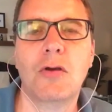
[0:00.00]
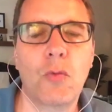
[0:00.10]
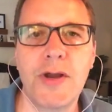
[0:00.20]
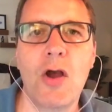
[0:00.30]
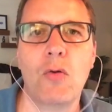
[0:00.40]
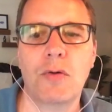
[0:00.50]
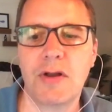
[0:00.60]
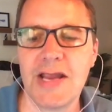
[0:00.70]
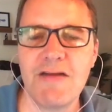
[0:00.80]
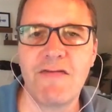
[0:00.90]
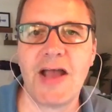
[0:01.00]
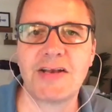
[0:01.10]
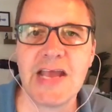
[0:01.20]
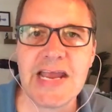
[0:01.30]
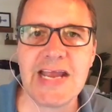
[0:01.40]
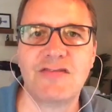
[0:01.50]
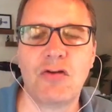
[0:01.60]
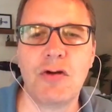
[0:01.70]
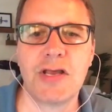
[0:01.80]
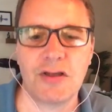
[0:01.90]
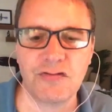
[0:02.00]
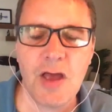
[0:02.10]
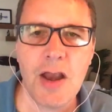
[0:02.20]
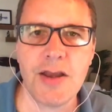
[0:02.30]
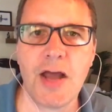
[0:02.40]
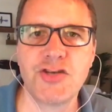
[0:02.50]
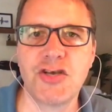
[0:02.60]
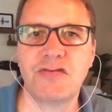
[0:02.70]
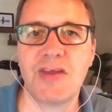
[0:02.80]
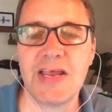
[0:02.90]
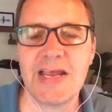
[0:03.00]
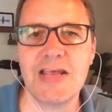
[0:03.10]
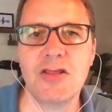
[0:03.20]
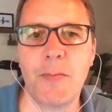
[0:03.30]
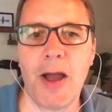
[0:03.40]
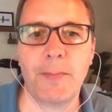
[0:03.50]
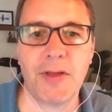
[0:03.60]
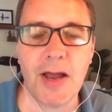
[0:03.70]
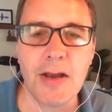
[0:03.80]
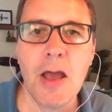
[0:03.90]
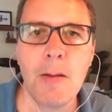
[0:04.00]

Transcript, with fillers: We don't. In fact, it's hurting us, not just in the pipeline,